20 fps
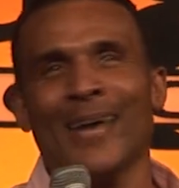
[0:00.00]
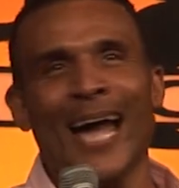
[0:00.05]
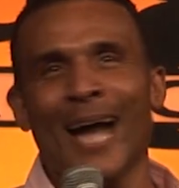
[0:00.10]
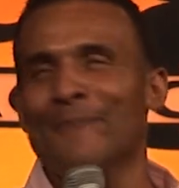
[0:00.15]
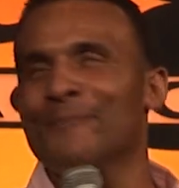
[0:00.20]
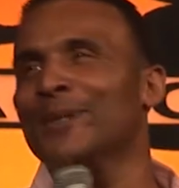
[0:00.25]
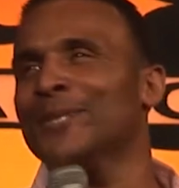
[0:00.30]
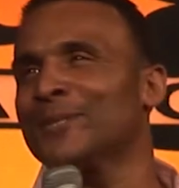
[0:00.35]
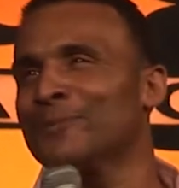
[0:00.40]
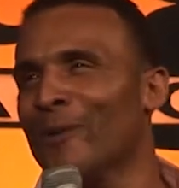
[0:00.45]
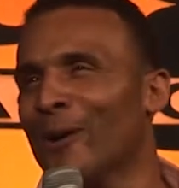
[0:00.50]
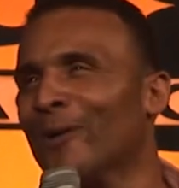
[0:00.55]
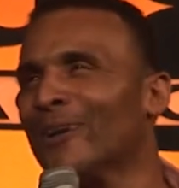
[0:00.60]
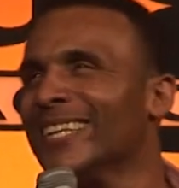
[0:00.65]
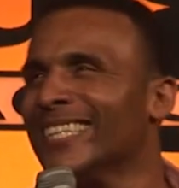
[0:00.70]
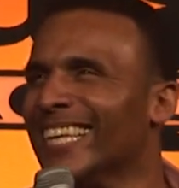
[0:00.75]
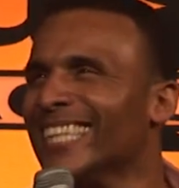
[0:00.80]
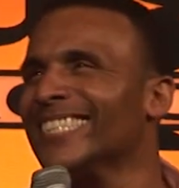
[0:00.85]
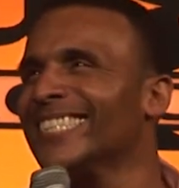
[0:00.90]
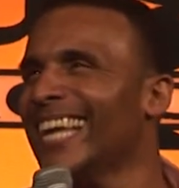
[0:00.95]
mean, how much
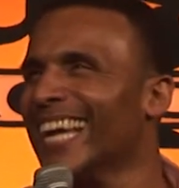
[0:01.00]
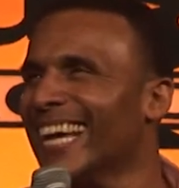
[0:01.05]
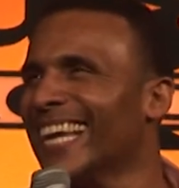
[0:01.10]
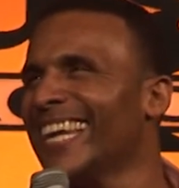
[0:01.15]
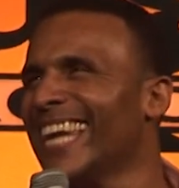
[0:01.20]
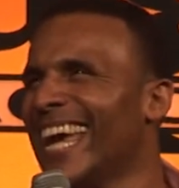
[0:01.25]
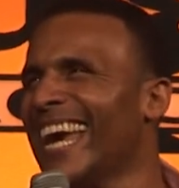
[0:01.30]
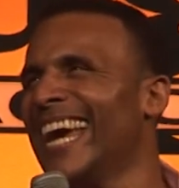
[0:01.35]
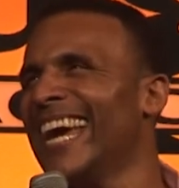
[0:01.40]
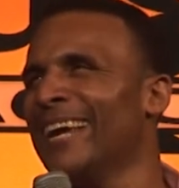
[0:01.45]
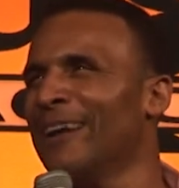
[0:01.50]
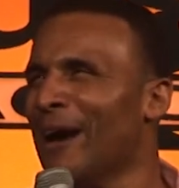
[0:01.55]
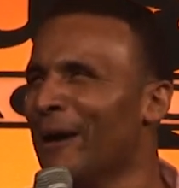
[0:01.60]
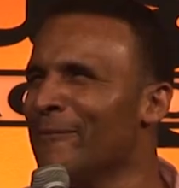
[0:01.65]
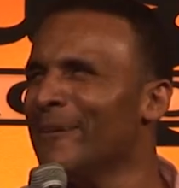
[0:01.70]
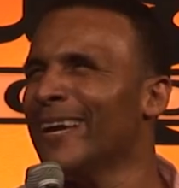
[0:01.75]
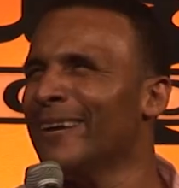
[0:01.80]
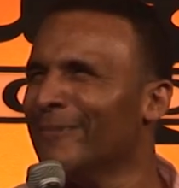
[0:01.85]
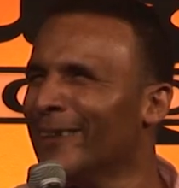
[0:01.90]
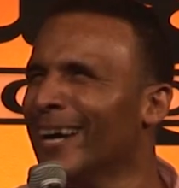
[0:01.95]
more does this nigga need?
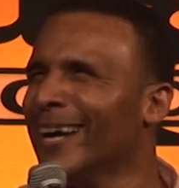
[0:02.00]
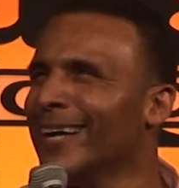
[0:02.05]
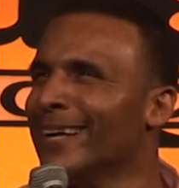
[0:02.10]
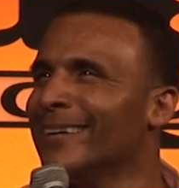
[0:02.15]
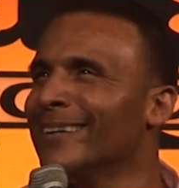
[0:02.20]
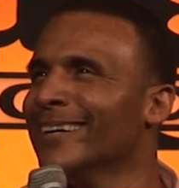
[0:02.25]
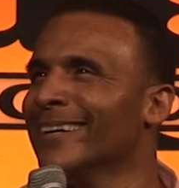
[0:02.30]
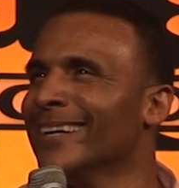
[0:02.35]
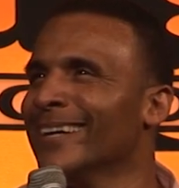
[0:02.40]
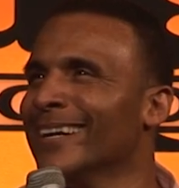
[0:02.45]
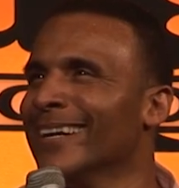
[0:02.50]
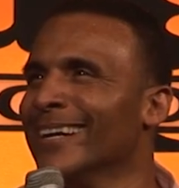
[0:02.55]
I mean, right?